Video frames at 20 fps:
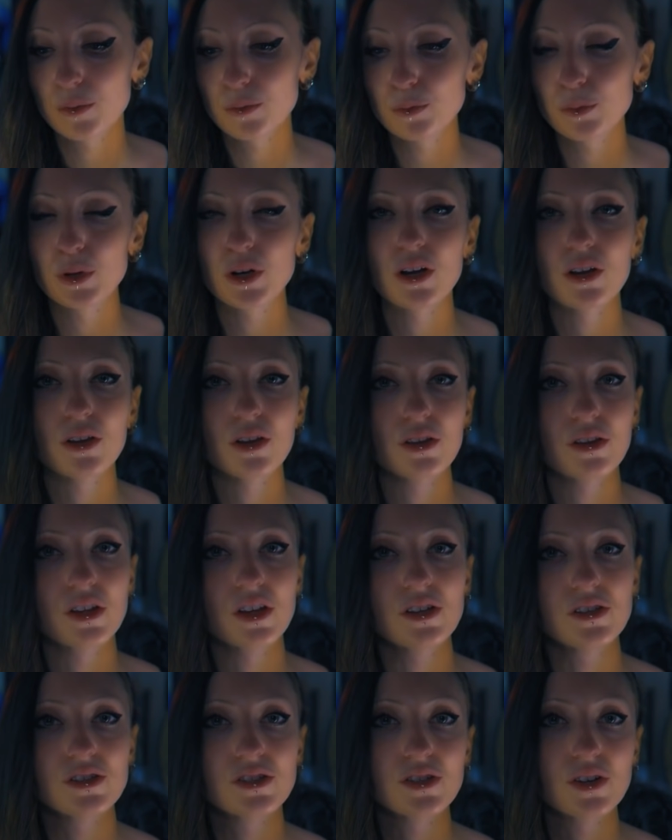but other
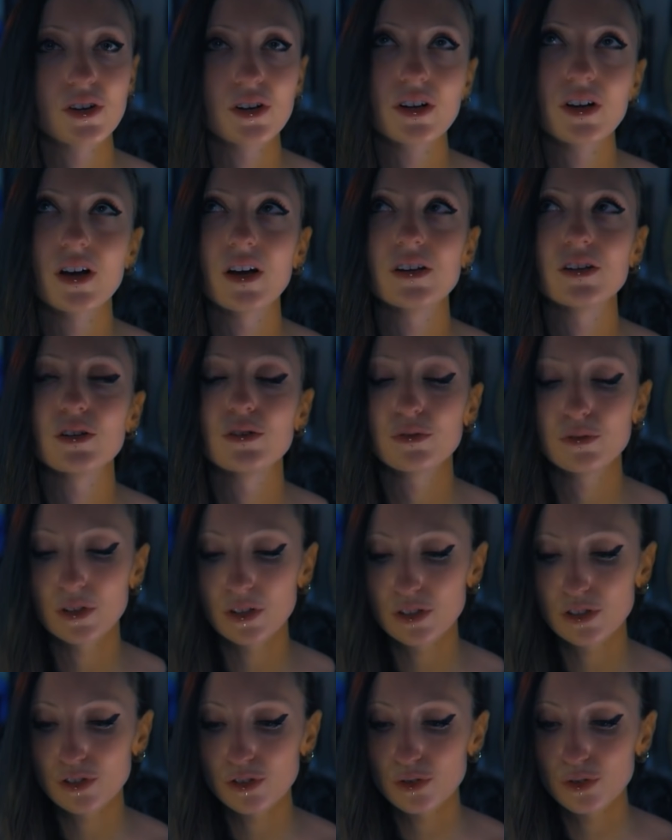things are kind of
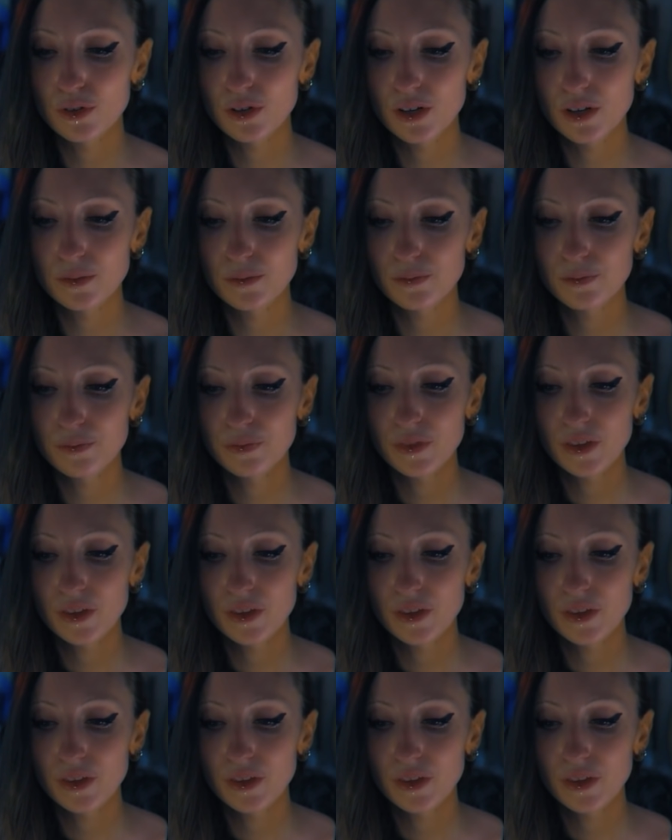extreme.